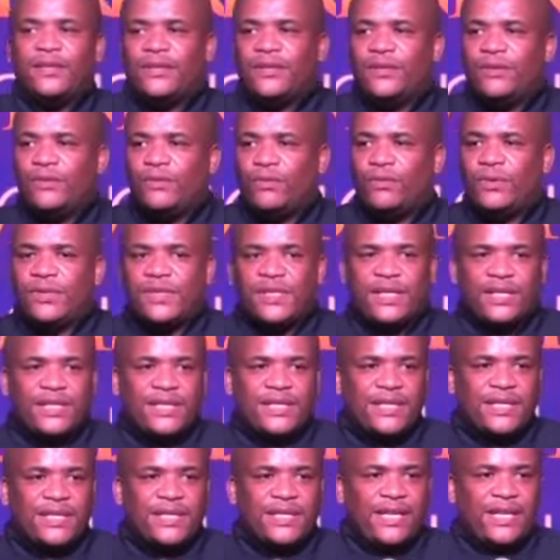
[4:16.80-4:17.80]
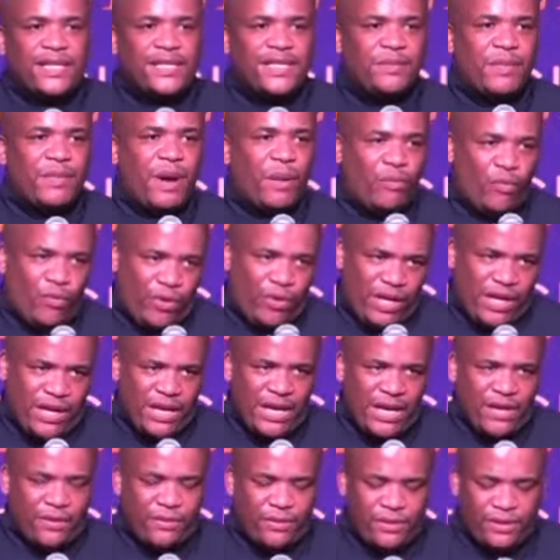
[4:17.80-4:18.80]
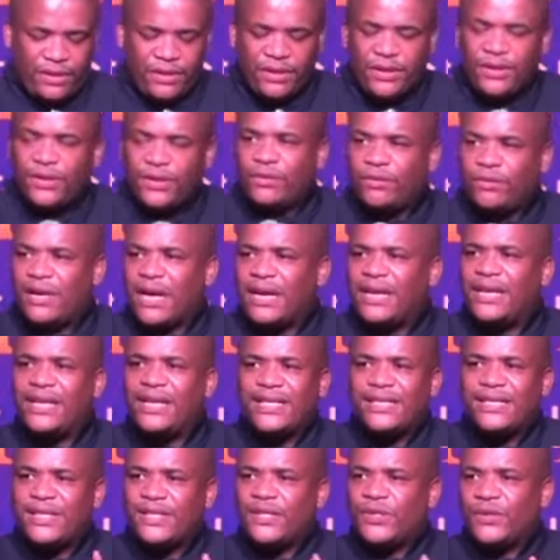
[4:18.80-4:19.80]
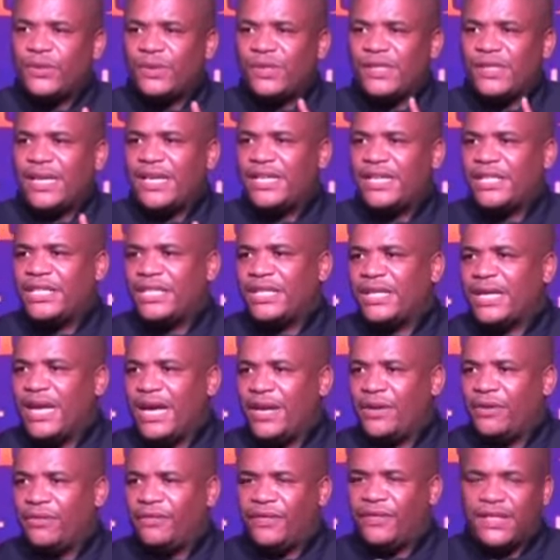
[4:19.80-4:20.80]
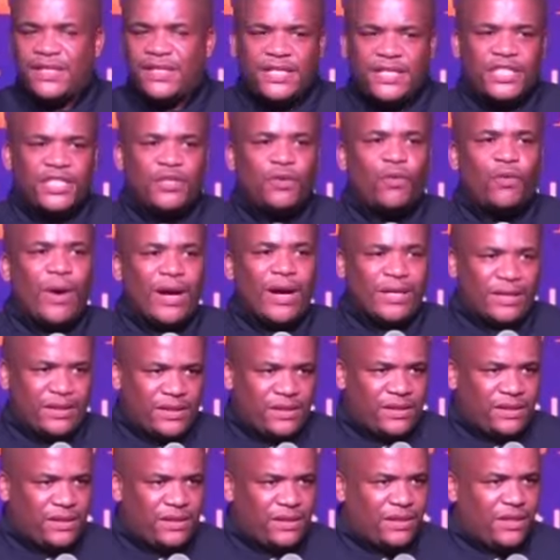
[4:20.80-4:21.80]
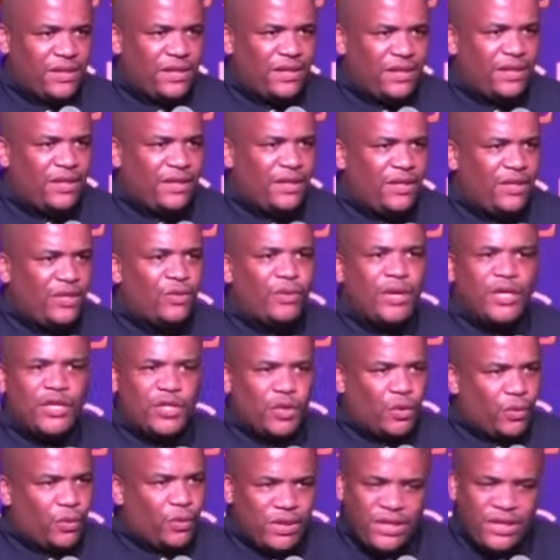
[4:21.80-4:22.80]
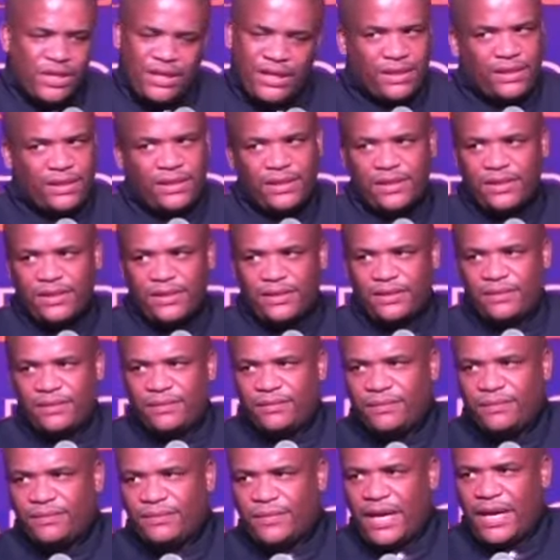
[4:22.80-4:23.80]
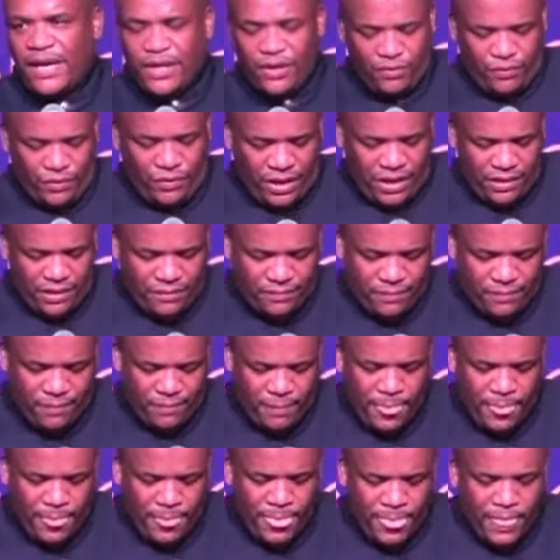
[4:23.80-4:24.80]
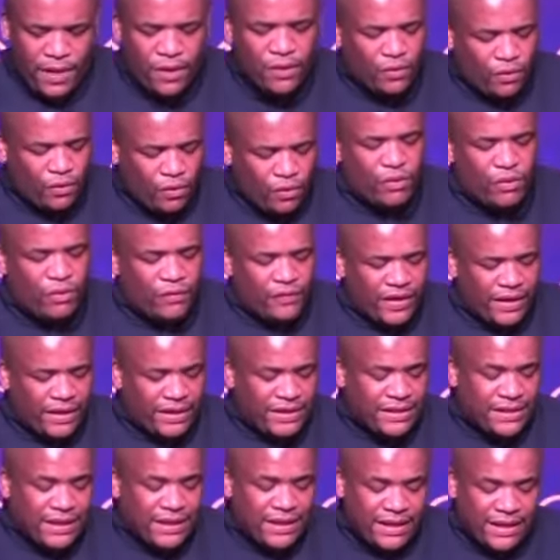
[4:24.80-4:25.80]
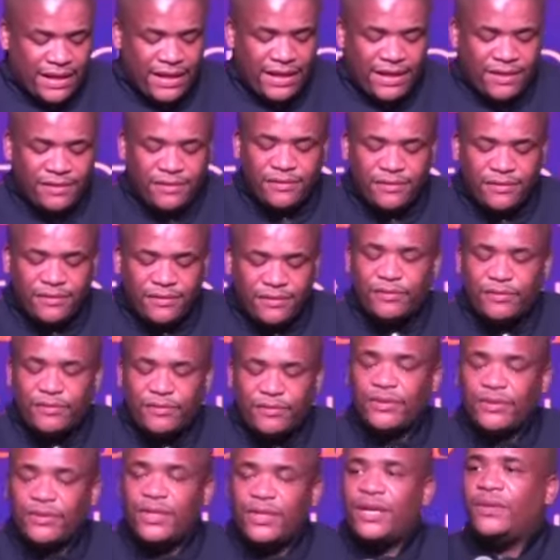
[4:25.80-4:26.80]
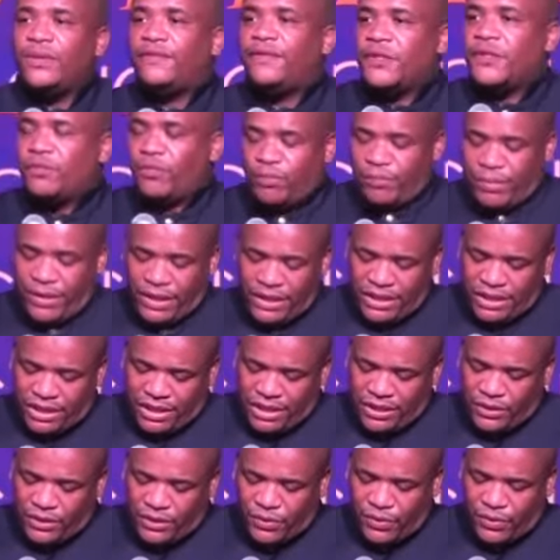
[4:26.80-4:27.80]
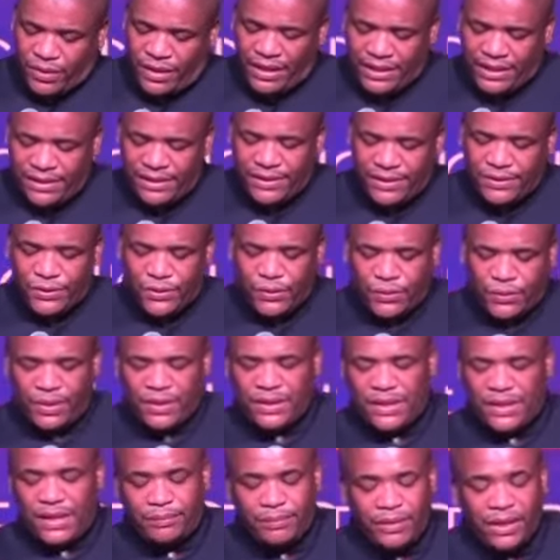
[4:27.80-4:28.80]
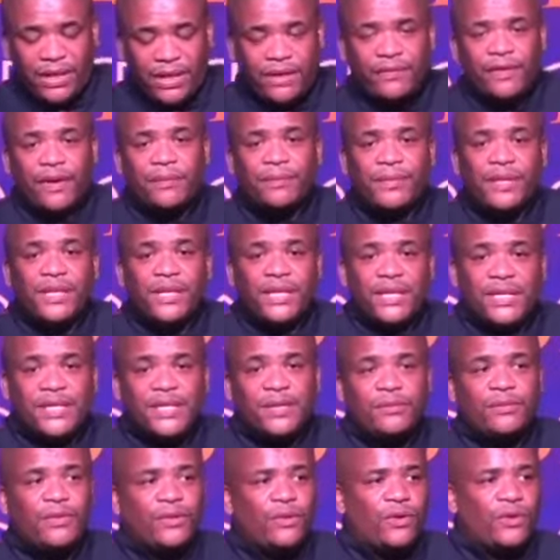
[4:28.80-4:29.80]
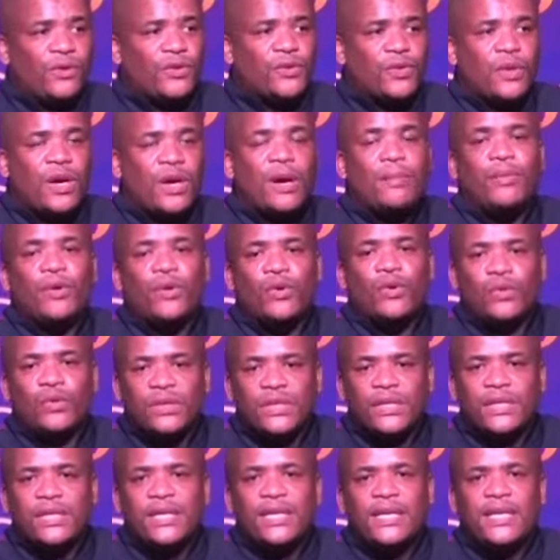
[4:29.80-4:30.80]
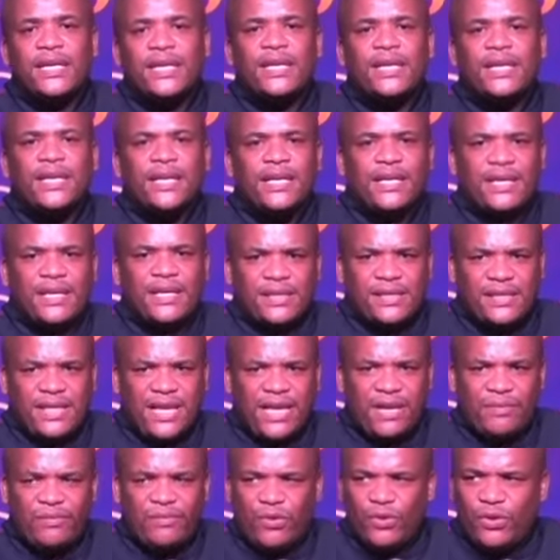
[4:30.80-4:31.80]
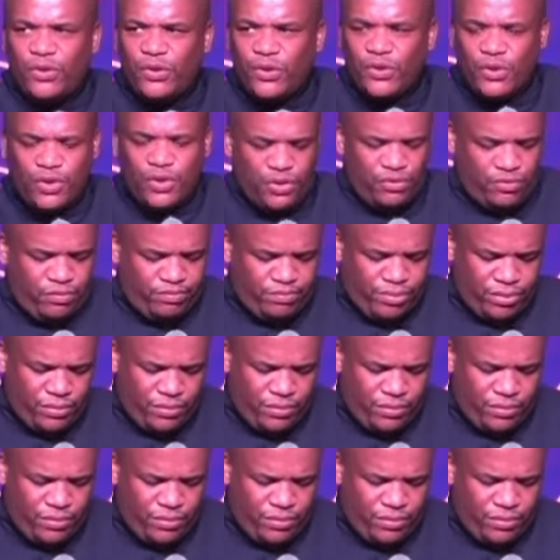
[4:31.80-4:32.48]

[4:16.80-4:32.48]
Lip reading: ukuze sigcina siba munye nawe. You can't listen to such kind of a teaching once. You are joking. Hallelujah. Go over it again. Uye kwi Facebook page yethu and listen to it. I believe our media team will also upload the same on YouTube.